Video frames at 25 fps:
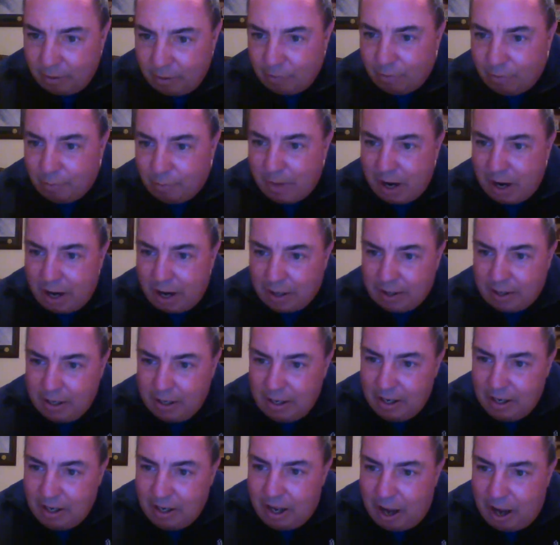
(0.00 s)
For Mark,
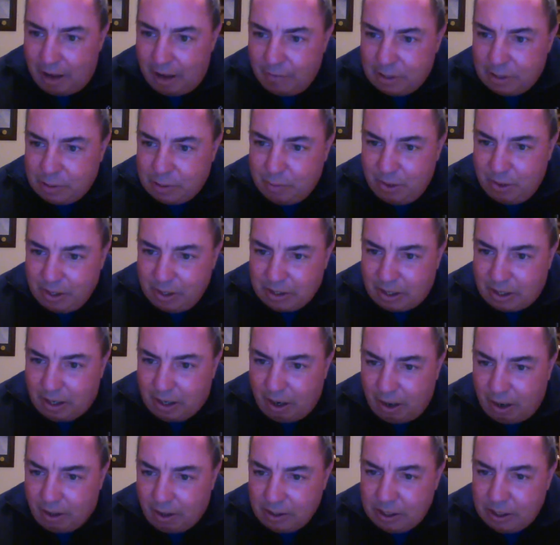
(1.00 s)
I've experienced a
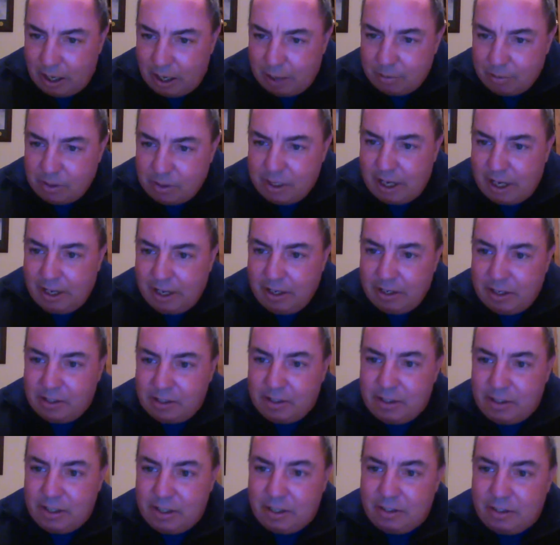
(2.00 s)
hard time staying
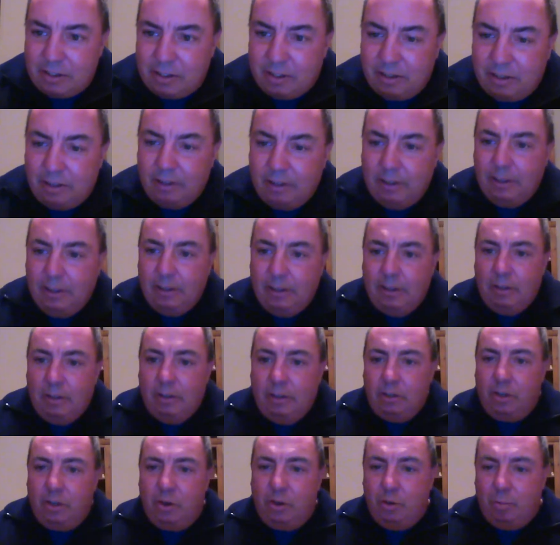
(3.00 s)
consistent
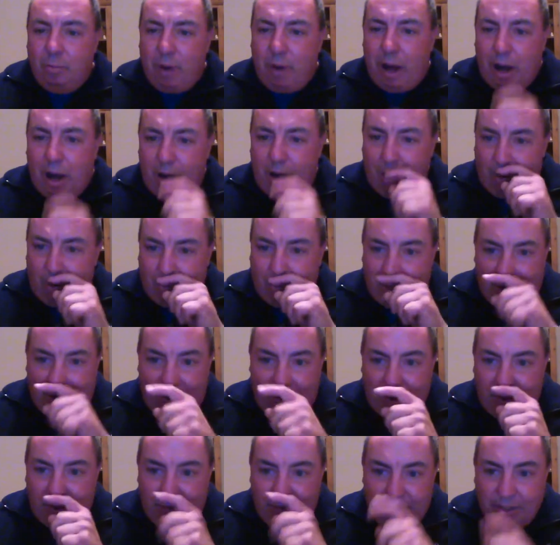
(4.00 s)
to do my hour
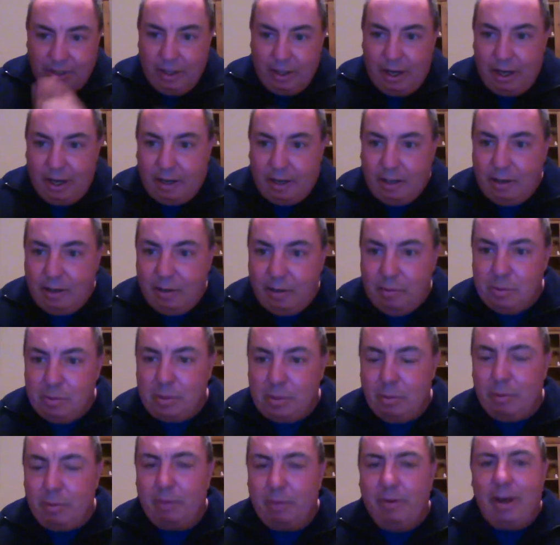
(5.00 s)
power every day. Can you give me
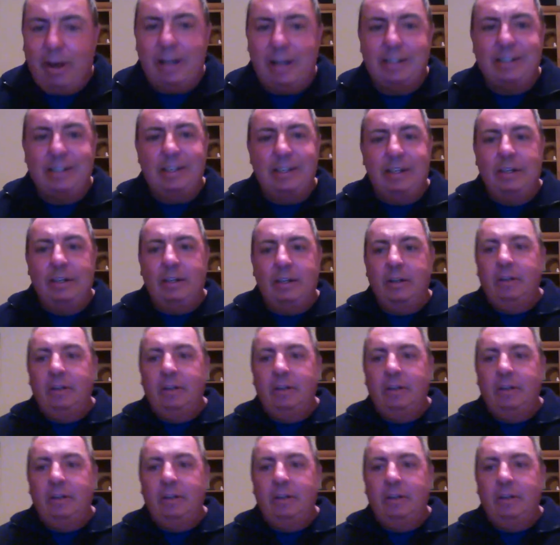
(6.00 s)
some advice?